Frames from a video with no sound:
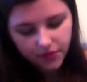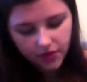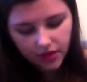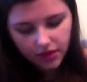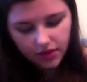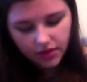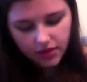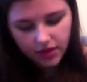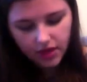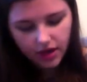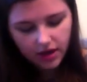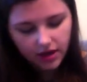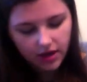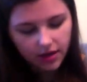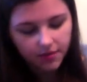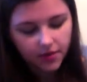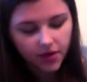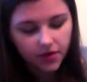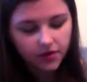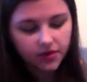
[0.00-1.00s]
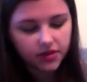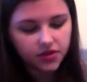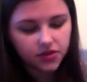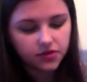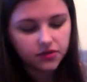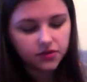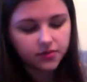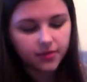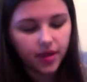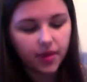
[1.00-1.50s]
and then I'm going to
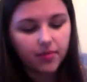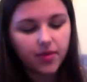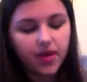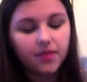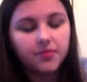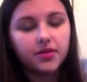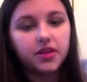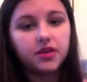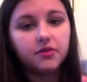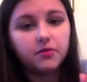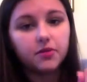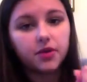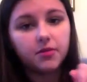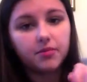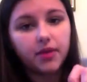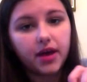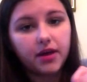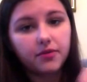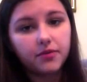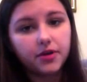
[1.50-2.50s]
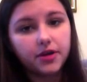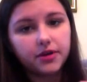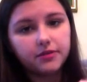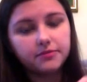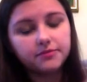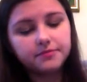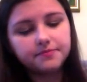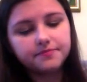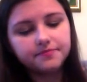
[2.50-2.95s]
use my Maybelline 1x1